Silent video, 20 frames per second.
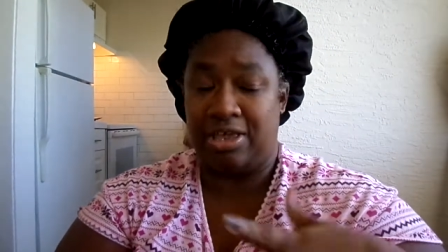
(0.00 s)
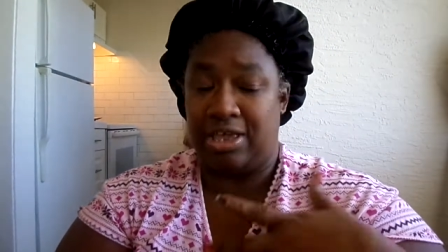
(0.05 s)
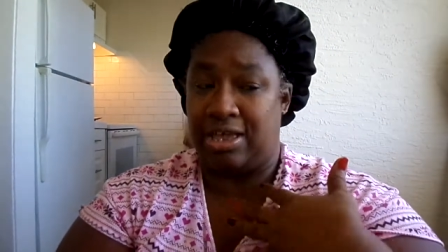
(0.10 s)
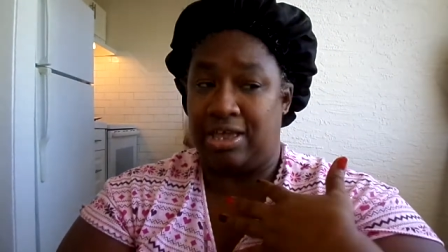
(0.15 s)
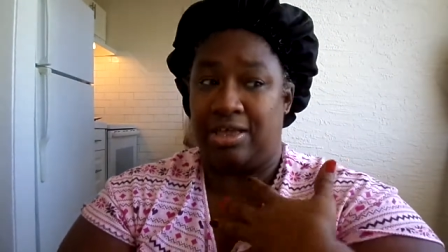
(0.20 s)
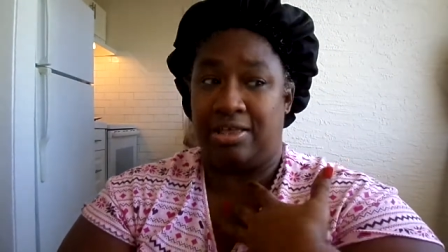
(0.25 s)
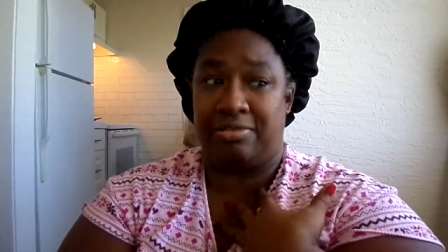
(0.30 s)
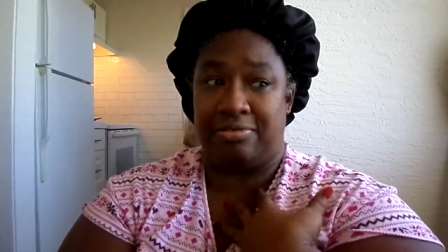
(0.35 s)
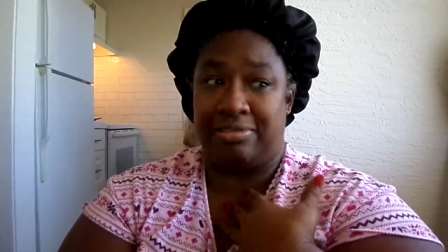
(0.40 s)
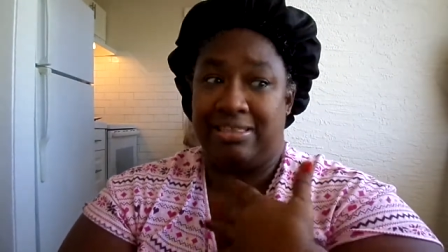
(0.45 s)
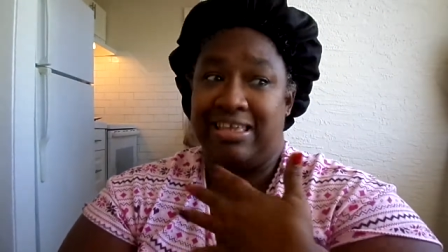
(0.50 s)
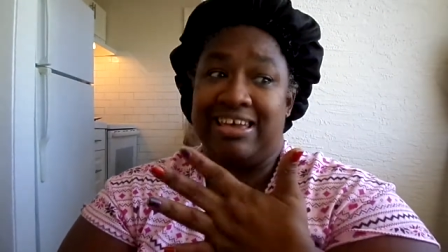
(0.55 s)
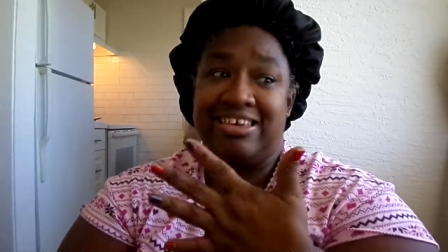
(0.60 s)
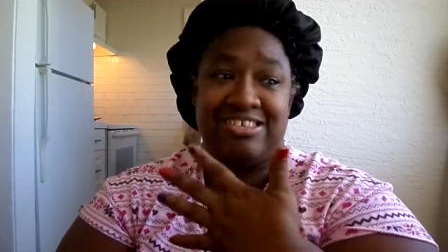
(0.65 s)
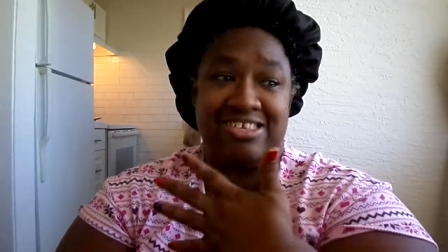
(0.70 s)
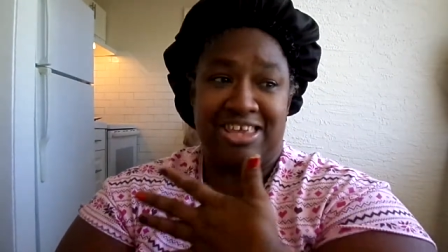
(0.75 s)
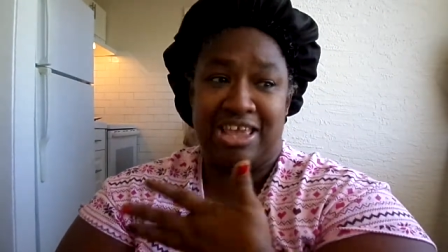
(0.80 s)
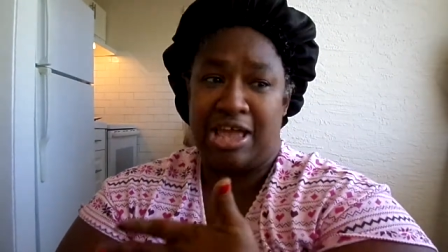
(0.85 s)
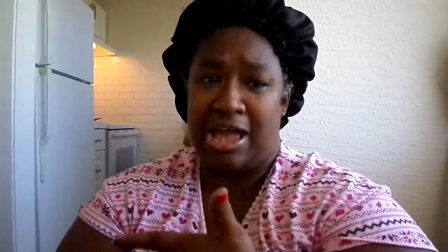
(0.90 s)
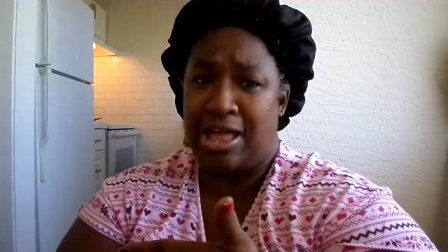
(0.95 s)
And
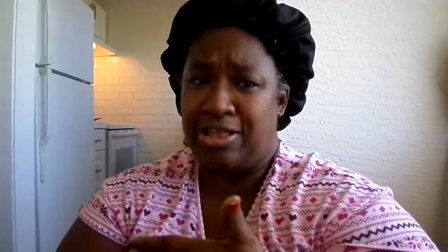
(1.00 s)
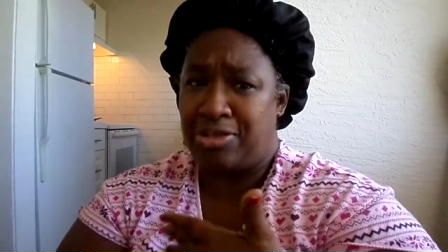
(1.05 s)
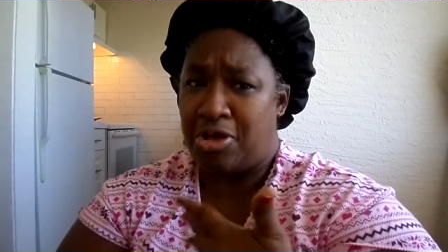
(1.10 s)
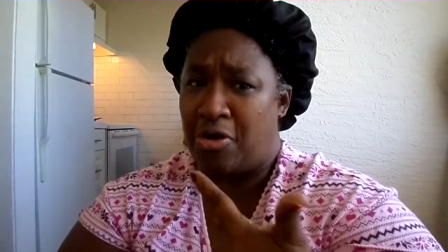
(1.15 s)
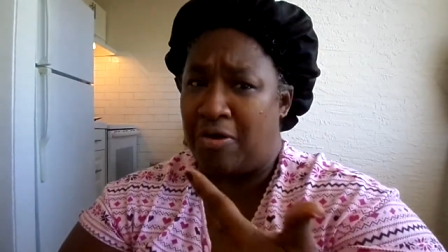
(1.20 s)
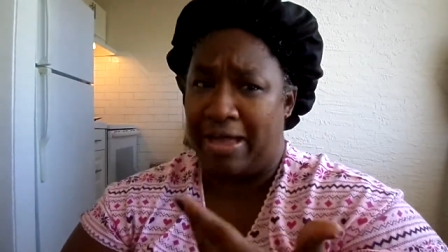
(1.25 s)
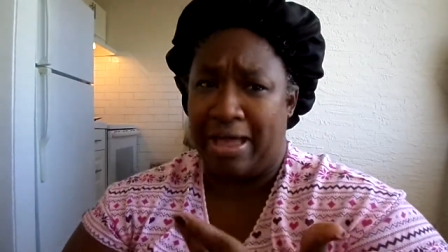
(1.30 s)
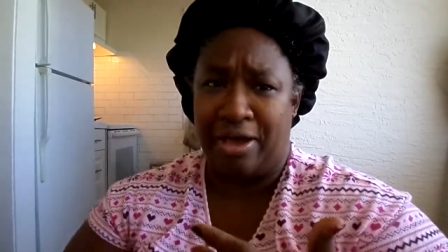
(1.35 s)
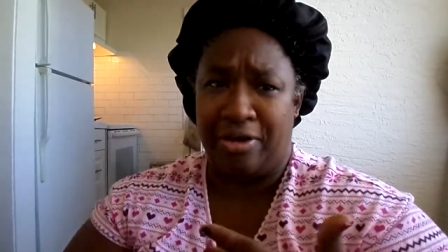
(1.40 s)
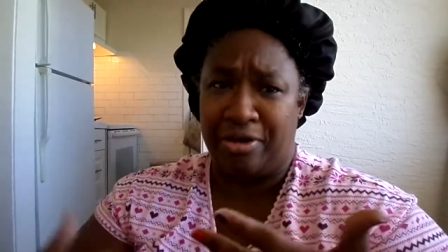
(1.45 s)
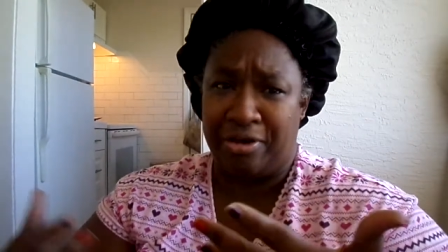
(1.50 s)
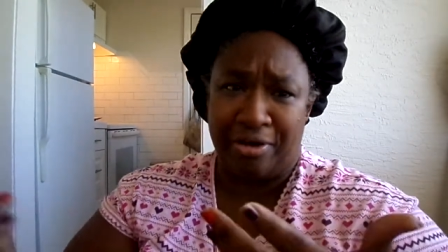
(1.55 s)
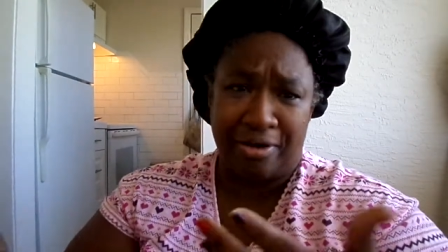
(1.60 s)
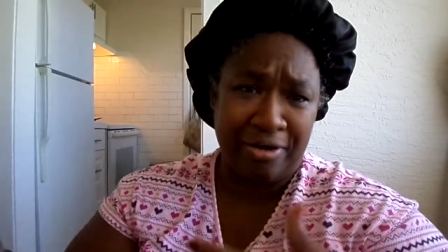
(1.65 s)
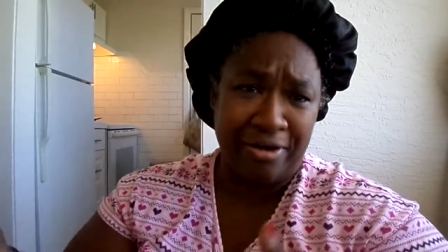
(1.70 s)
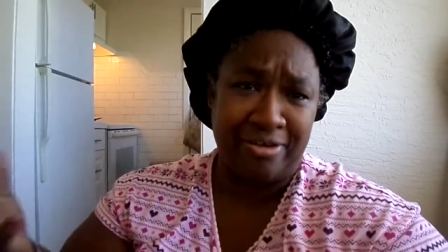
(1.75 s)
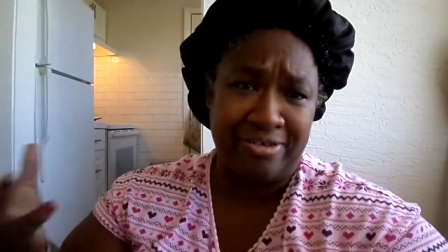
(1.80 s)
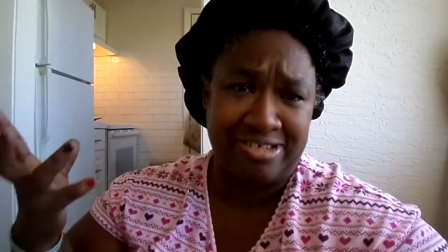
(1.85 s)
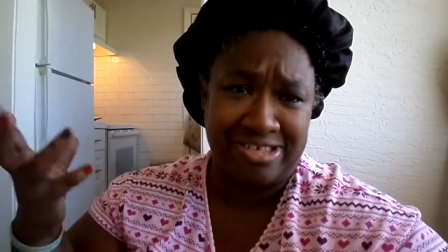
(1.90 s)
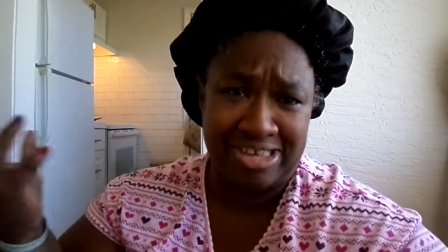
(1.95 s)
next thing I know, I
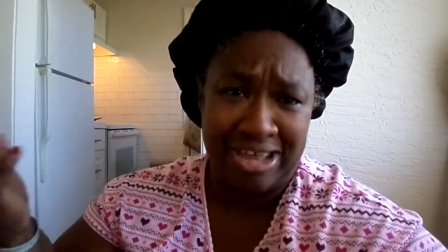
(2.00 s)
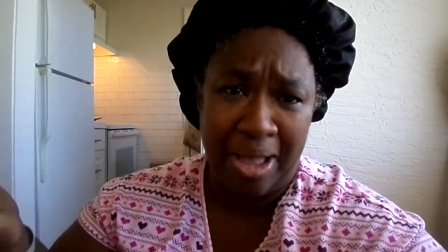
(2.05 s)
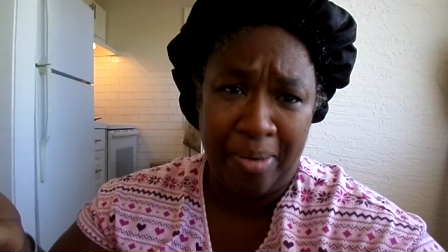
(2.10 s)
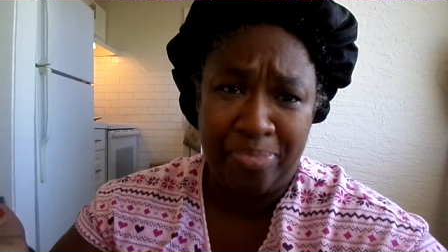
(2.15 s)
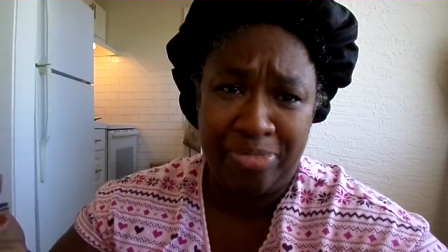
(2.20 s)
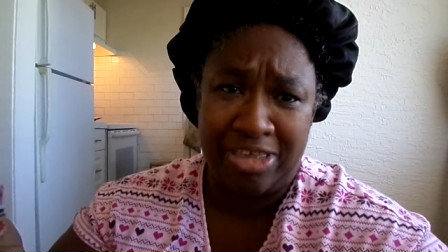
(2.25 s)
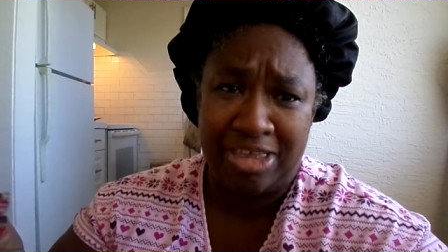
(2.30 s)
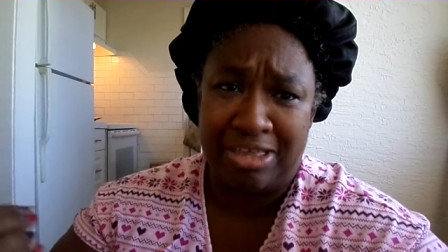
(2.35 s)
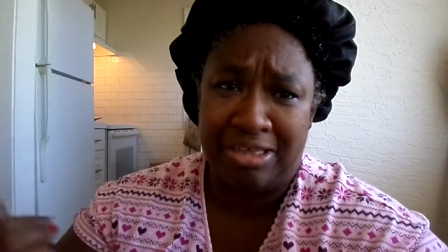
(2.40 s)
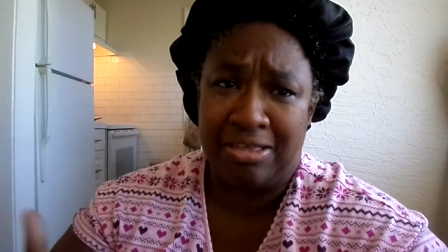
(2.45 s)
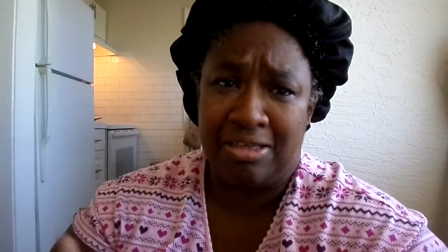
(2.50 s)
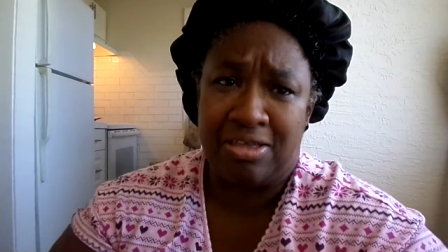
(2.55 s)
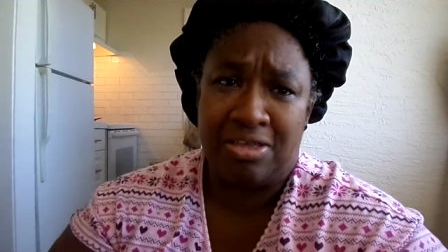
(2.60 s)
heard something,